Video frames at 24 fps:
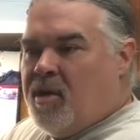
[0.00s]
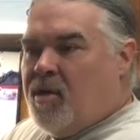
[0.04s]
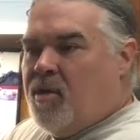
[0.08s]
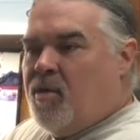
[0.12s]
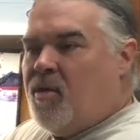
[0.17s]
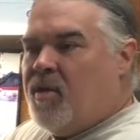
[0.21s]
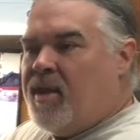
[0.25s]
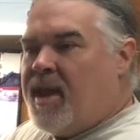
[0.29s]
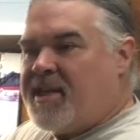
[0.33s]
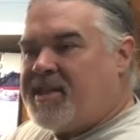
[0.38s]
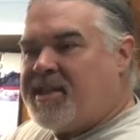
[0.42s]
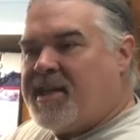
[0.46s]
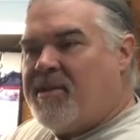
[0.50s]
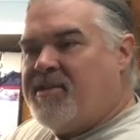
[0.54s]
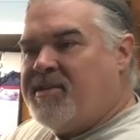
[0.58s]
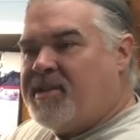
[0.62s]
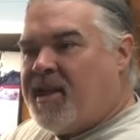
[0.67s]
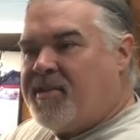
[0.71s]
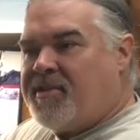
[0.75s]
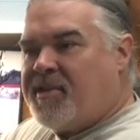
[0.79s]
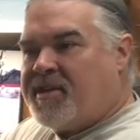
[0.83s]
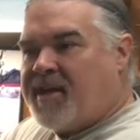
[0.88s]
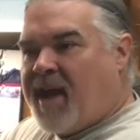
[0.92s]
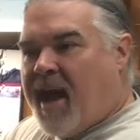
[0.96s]
Well, that's how he's
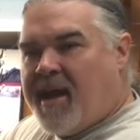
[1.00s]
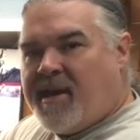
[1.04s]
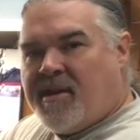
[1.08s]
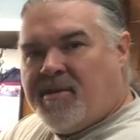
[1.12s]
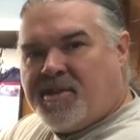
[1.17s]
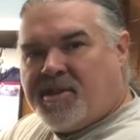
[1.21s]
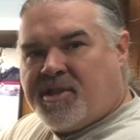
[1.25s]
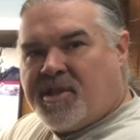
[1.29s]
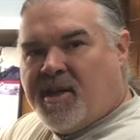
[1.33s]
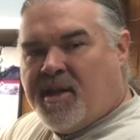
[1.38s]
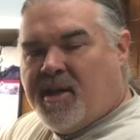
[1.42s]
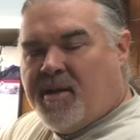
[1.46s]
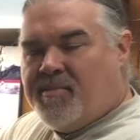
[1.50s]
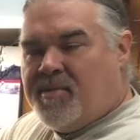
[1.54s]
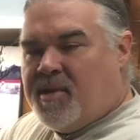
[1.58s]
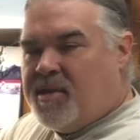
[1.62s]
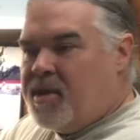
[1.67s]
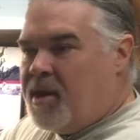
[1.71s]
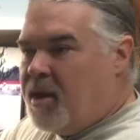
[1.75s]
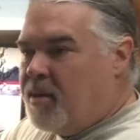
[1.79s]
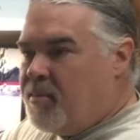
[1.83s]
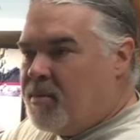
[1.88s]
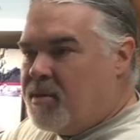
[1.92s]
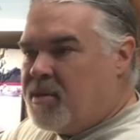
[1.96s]
got the dyno set up. The
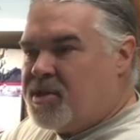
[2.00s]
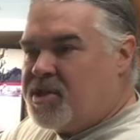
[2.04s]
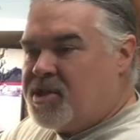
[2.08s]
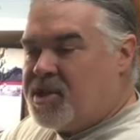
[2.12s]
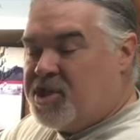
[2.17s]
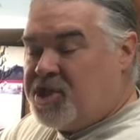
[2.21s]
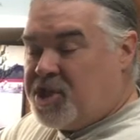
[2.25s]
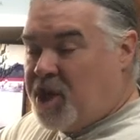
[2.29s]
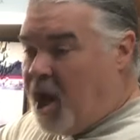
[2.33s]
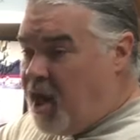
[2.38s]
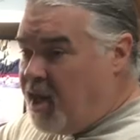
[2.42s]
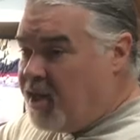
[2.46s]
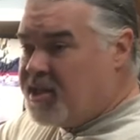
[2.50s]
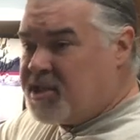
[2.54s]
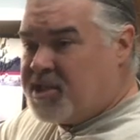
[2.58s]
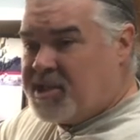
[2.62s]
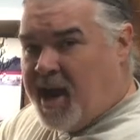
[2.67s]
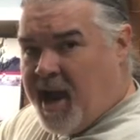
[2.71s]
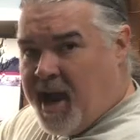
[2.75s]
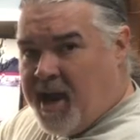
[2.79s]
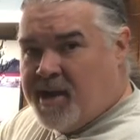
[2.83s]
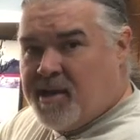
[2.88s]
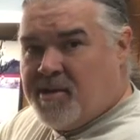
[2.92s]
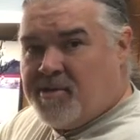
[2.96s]
numbers, Johnny's
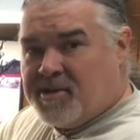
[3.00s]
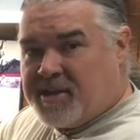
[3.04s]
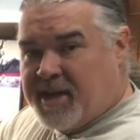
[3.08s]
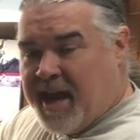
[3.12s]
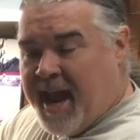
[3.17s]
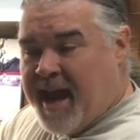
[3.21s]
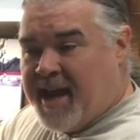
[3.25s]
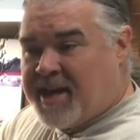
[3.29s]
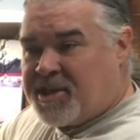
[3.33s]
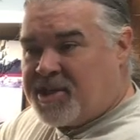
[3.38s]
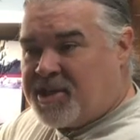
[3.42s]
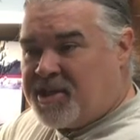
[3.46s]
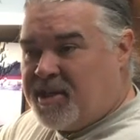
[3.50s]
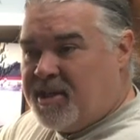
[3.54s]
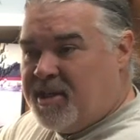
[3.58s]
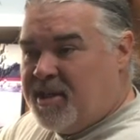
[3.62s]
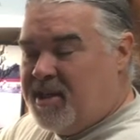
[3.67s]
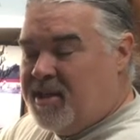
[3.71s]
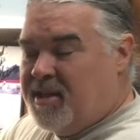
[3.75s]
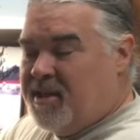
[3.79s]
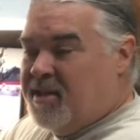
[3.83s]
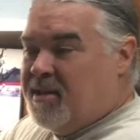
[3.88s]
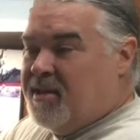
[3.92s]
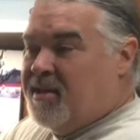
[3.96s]
dyno is
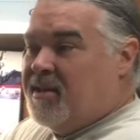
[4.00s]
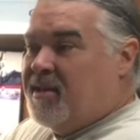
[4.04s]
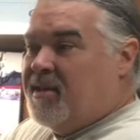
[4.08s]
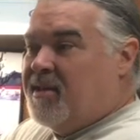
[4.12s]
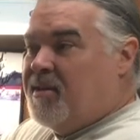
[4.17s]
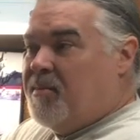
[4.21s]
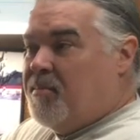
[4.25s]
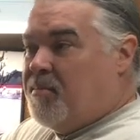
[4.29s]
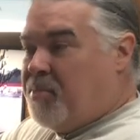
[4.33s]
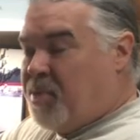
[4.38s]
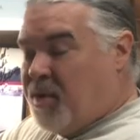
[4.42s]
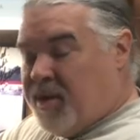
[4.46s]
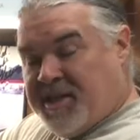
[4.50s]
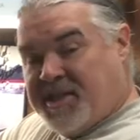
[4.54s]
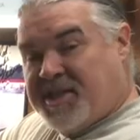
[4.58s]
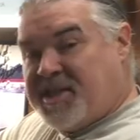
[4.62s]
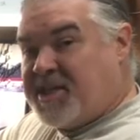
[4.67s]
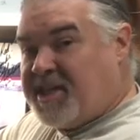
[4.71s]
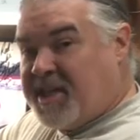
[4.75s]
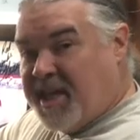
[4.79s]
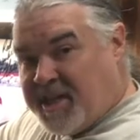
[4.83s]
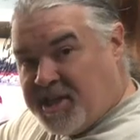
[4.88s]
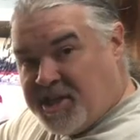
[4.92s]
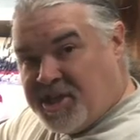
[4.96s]
actually pretty
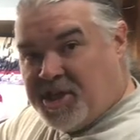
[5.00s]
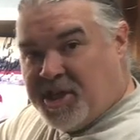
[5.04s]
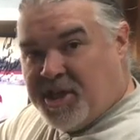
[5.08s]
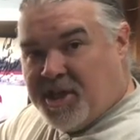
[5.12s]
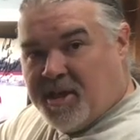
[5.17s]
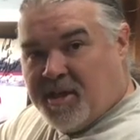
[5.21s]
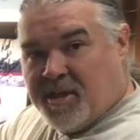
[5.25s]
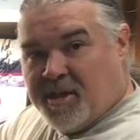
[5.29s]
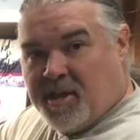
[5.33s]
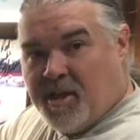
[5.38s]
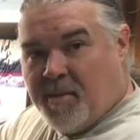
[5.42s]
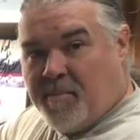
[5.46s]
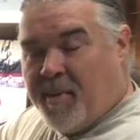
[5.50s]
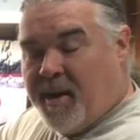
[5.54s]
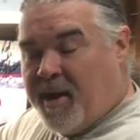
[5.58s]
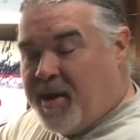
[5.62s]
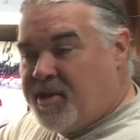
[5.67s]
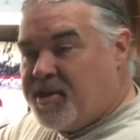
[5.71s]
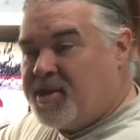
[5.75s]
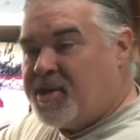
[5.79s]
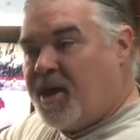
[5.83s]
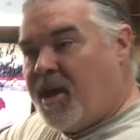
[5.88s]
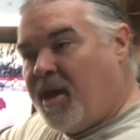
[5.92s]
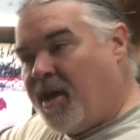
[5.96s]
stingy
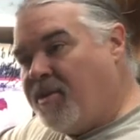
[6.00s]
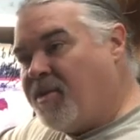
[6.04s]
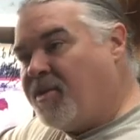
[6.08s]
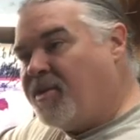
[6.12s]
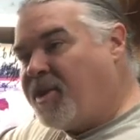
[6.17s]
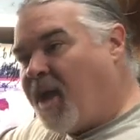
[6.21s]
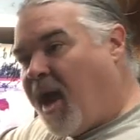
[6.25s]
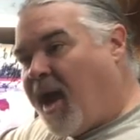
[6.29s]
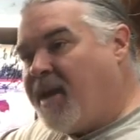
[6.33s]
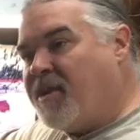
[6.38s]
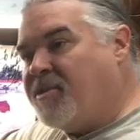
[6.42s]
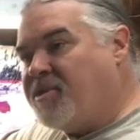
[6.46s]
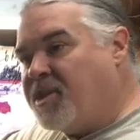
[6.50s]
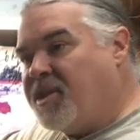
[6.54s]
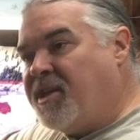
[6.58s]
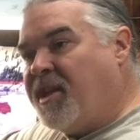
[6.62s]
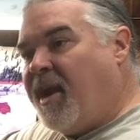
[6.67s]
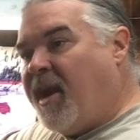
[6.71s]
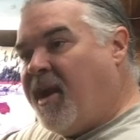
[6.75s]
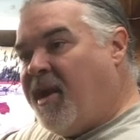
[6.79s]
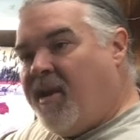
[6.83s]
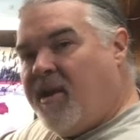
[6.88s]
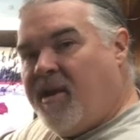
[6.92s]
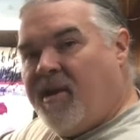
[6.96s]
compared to other dynos in
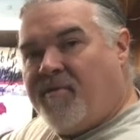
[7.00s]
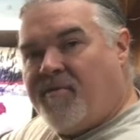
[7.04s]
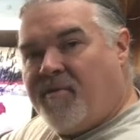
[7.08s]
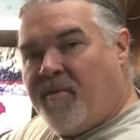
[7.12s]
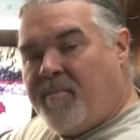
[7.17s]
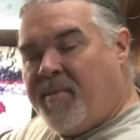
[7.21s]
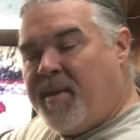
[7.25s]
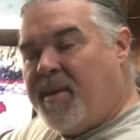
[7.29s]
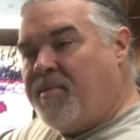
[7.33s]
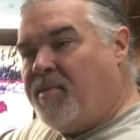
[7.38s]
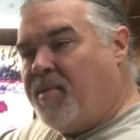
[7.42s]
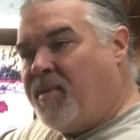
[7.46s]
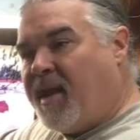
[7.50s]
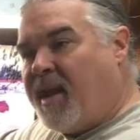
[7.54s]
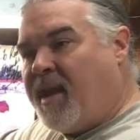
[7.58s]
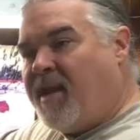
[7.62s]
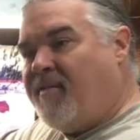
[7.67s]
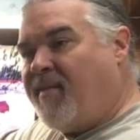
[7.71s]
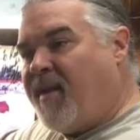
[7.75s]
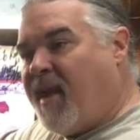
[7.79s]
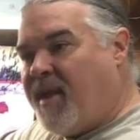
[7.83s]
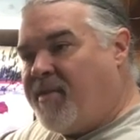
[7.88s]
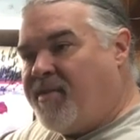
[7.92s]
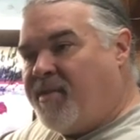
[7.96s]
the area from people that
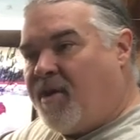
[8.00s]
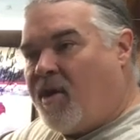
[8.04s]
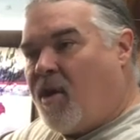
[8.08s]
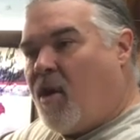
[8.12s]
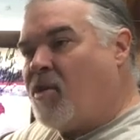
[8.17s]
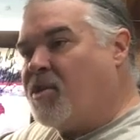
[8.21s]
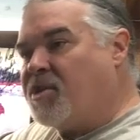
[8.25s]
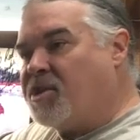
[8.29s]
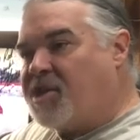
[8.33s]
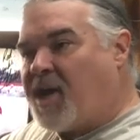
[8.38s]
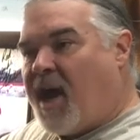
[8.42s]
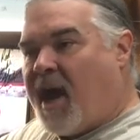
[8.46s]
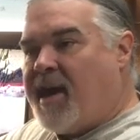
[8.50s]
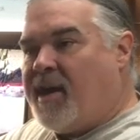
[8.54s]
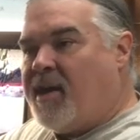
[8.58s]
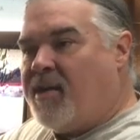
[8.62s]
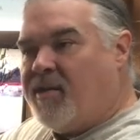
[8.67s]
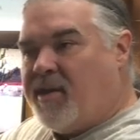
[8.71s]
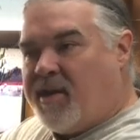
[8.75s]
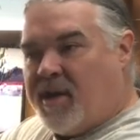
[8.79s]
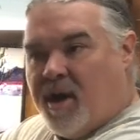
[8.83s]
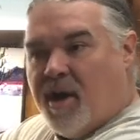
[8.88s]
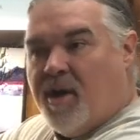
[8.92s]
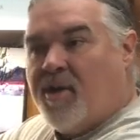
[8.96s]
have had their cars
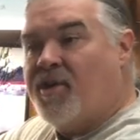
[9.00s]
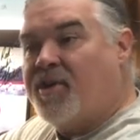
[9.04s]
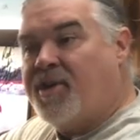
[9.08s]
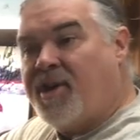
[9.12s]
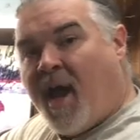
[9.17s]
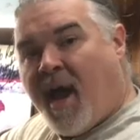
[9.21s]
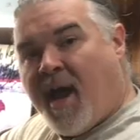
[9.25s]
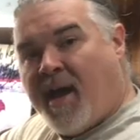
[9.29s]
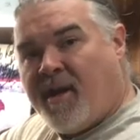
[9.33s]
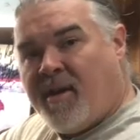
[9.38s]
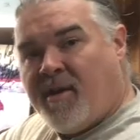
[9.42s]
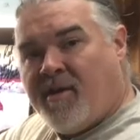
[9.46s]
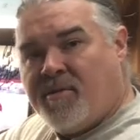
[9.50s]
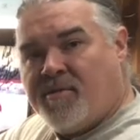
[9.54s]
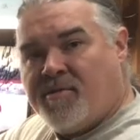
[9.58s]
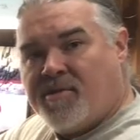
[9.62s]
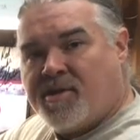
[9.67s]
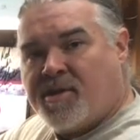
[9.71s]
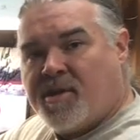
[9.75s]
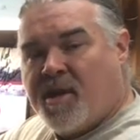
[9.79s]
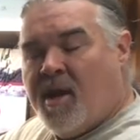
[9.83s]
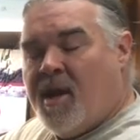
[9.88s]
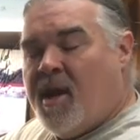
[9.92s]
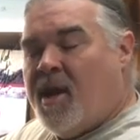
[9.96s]
dynoed at other
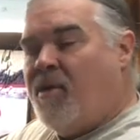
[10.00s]
dynos.